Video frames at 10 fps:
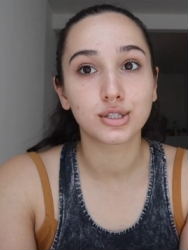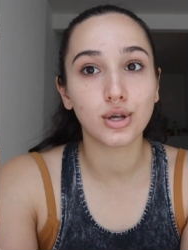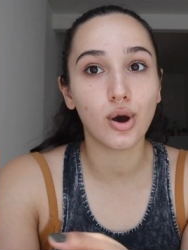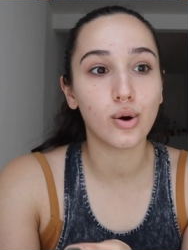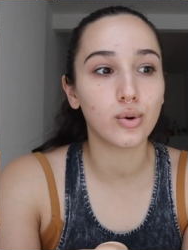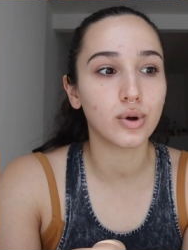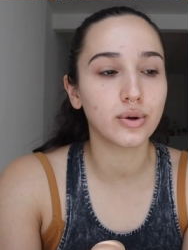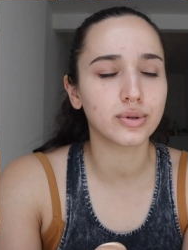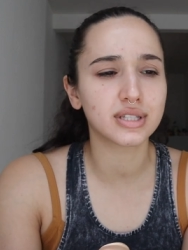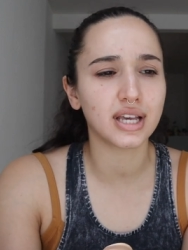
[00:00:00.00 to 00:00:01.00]
So it
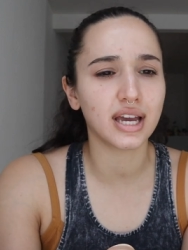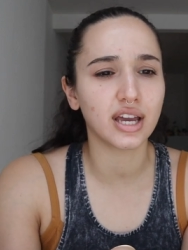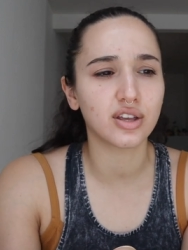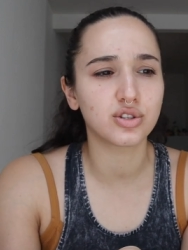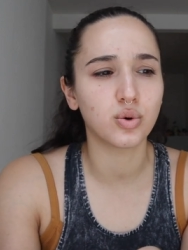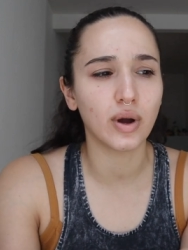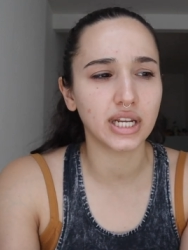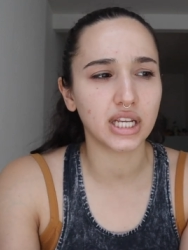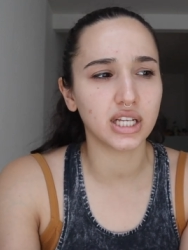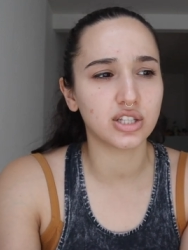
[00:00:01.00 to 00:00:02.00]
was like
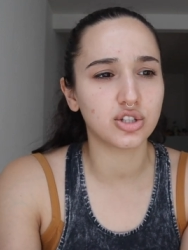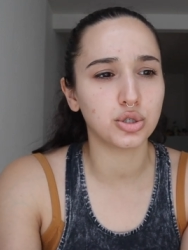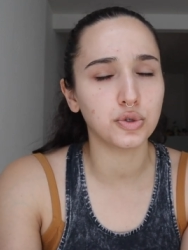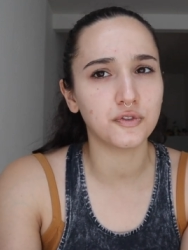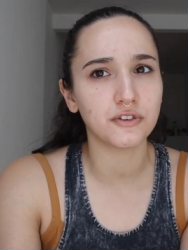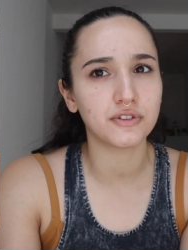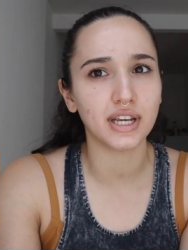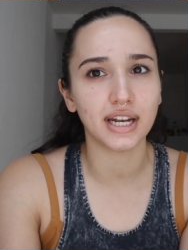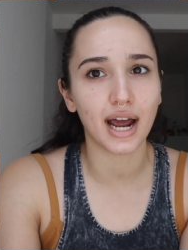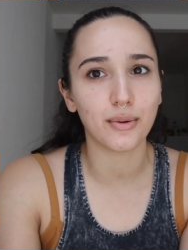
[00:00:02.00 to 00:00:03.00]

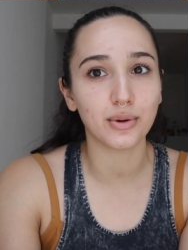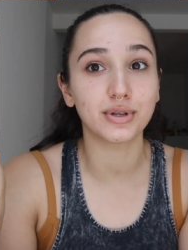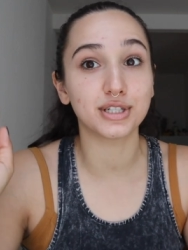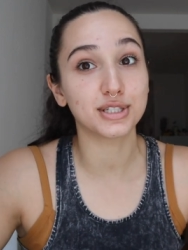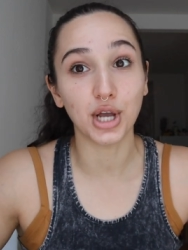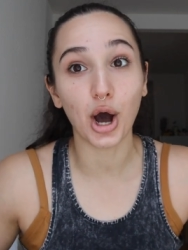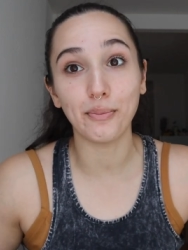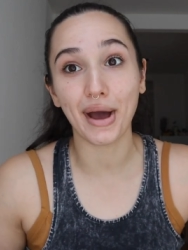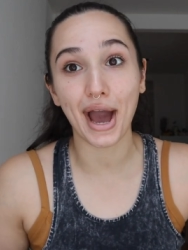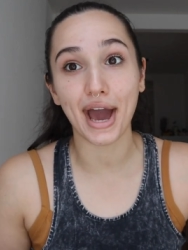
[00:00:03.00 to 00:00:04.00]
22.50 an hour, which is
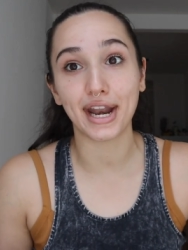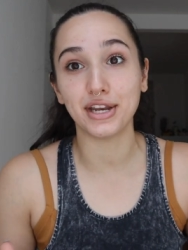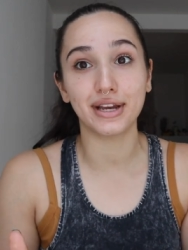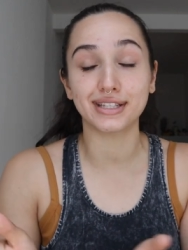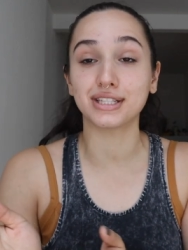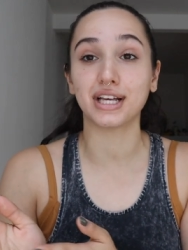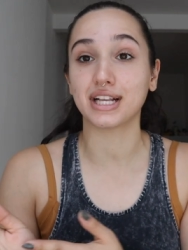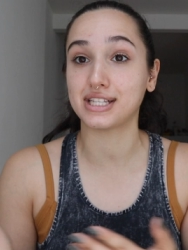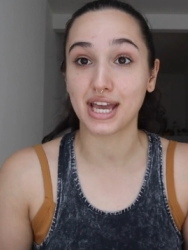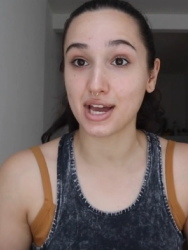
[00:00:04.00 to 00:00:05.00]
not bad. And you get to
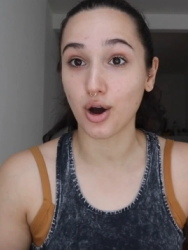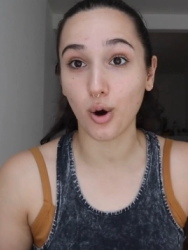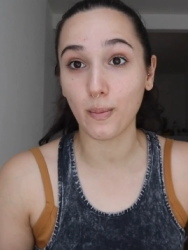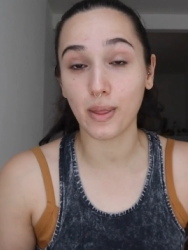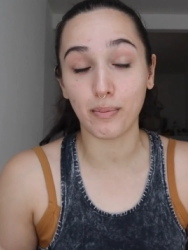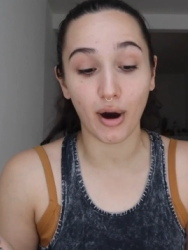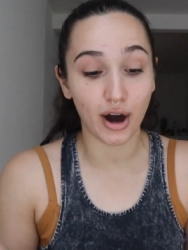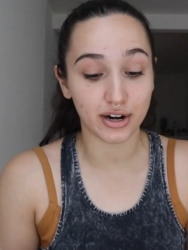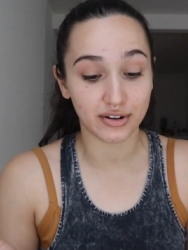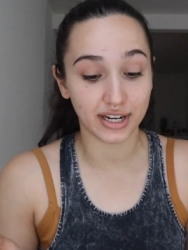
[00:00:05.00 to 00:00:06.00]
like take home the
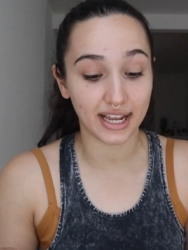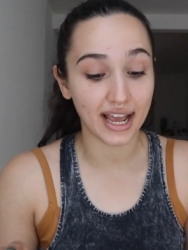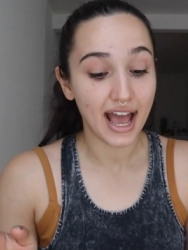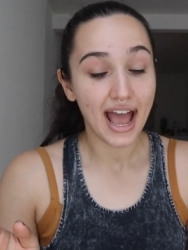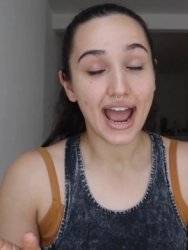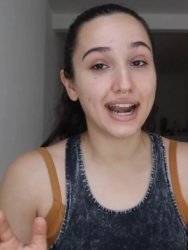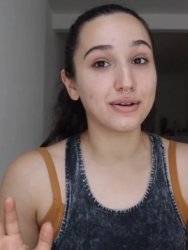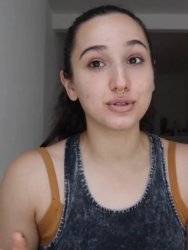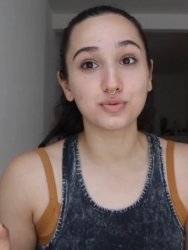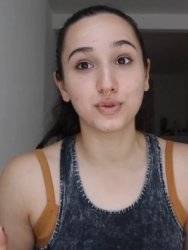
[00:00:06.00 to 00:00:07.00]
pottery and
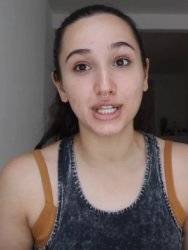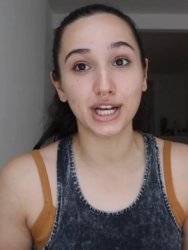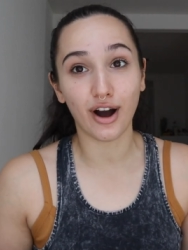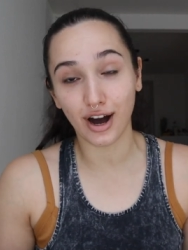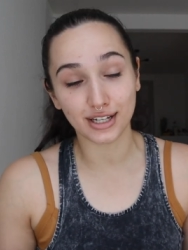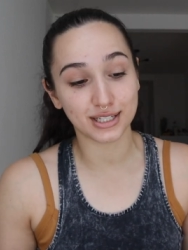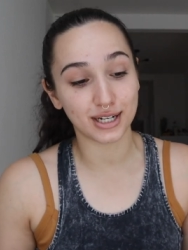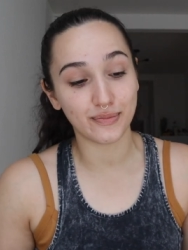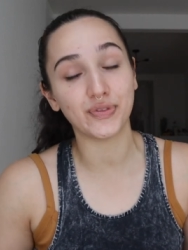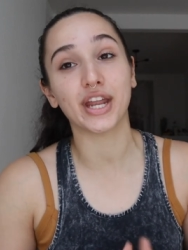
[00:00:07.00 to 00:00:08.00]
it was really
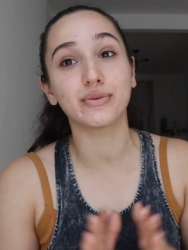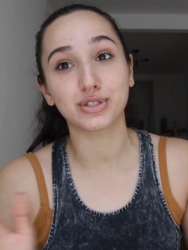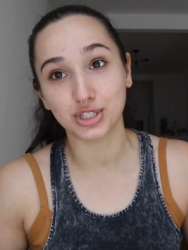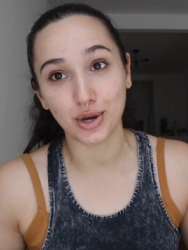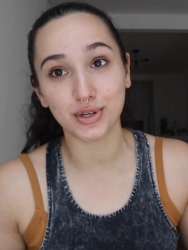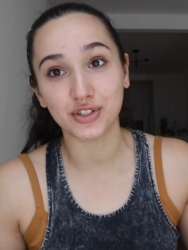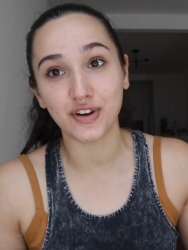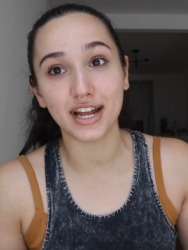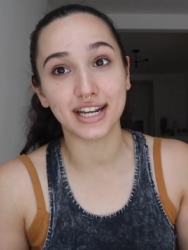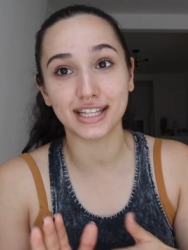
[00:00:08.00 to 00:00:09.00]
awesome and it was so much
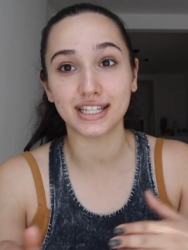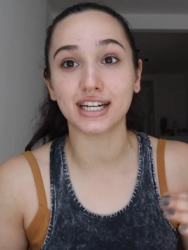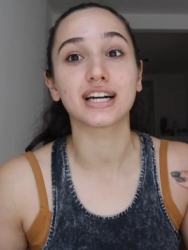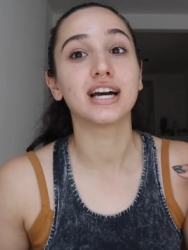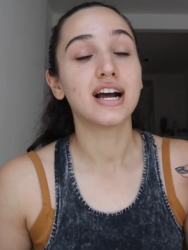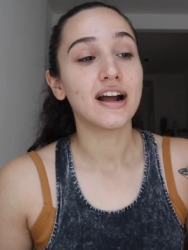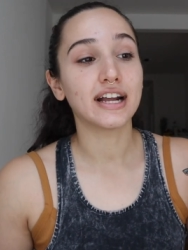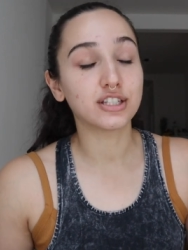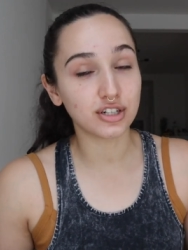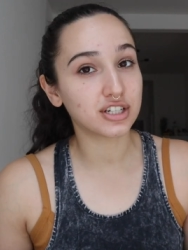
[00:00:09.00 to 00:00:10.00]
fun. And the
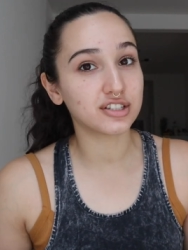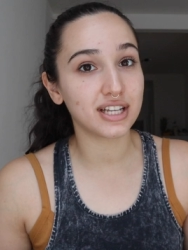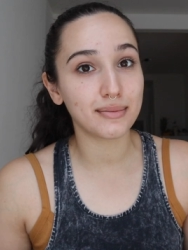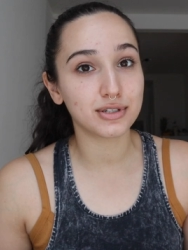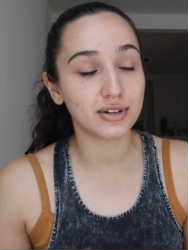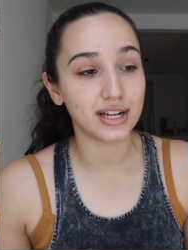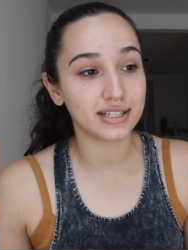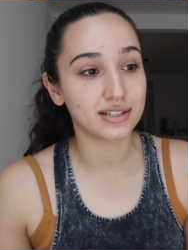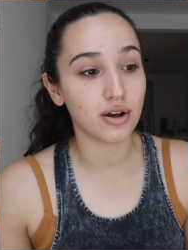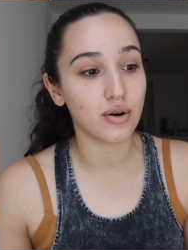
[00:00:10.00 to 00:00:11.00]
instructor's name is
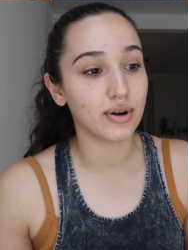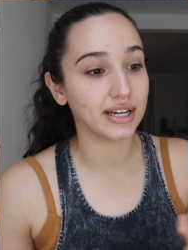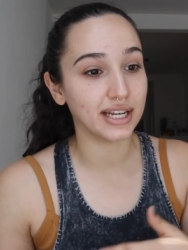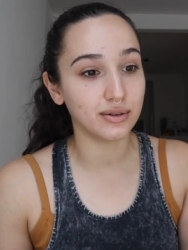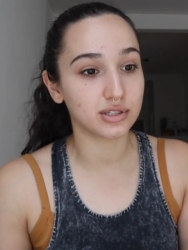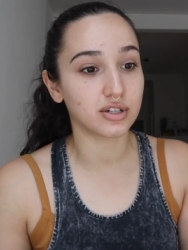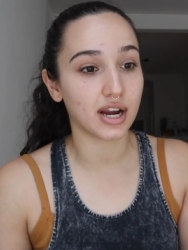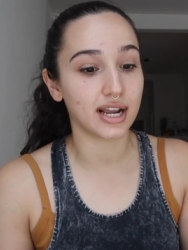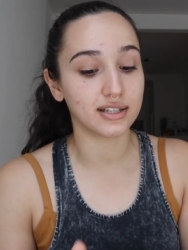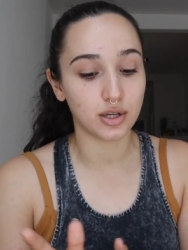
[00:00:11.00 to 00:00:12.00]
Ernesto and he was
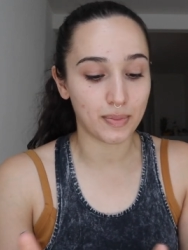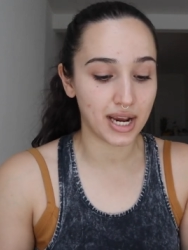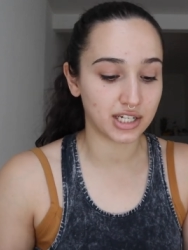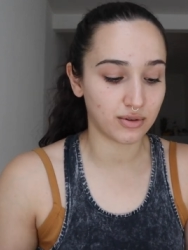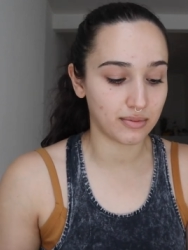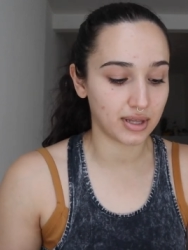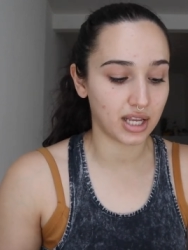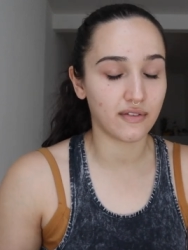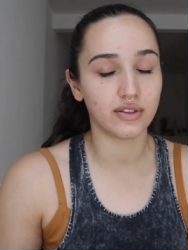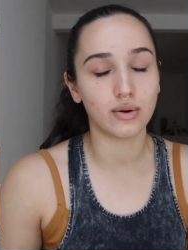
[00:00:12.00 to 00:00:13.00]
great and so patient with me
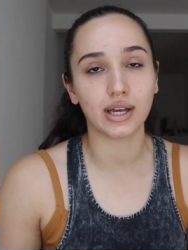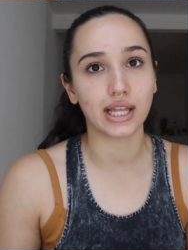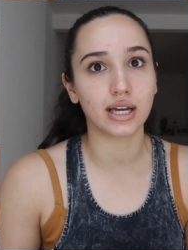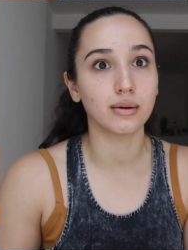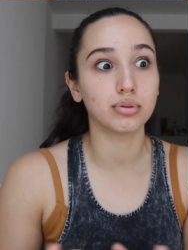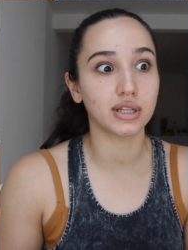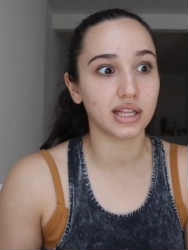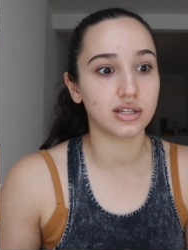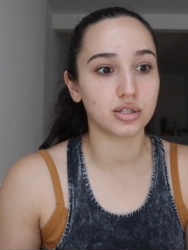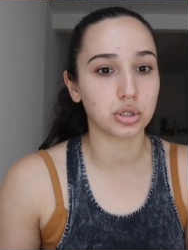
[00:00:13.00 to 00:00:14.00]
even though I like
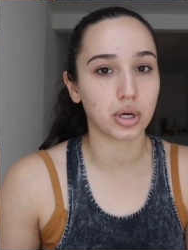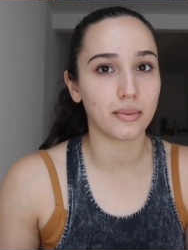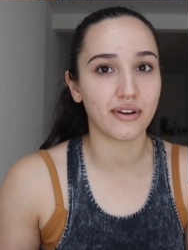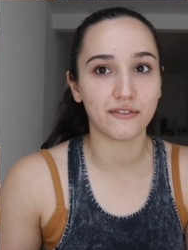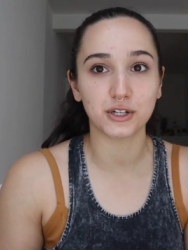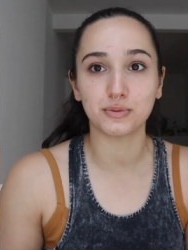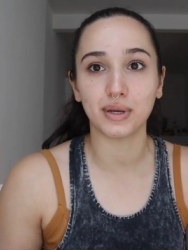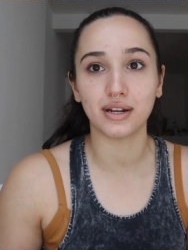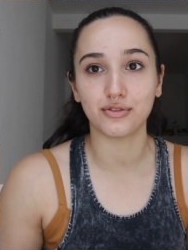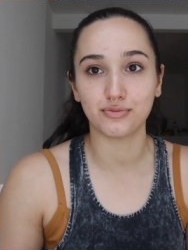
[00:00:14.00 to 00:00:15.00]
completely destroyed my first
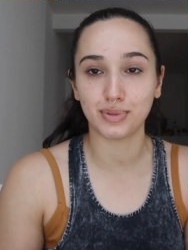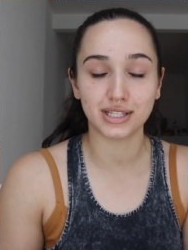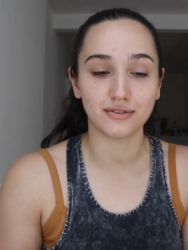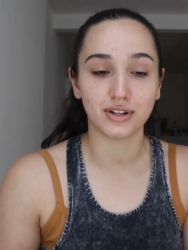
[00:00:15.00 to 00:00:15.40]
piece